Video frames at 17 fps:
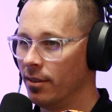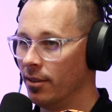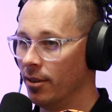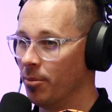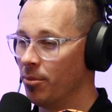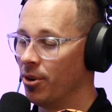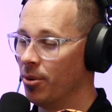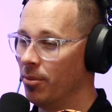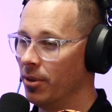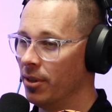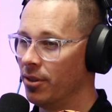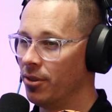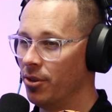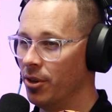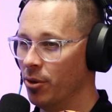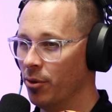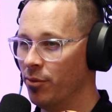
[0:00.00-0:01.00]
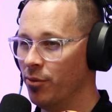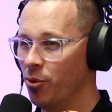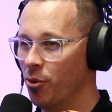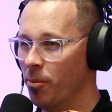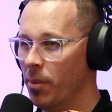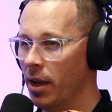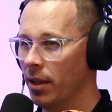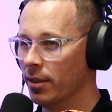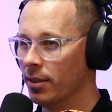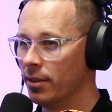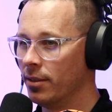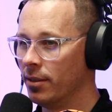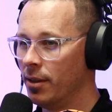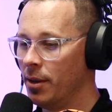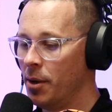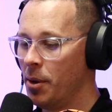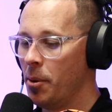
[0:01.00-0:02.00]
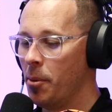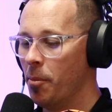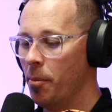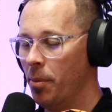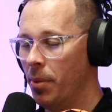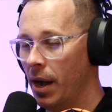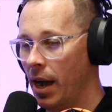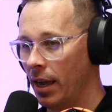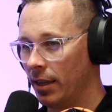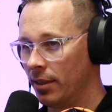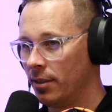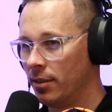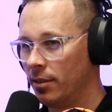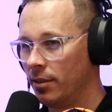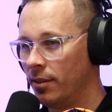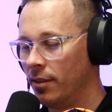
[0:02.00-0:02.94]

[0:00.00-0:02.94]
probably 3 or 4 months. But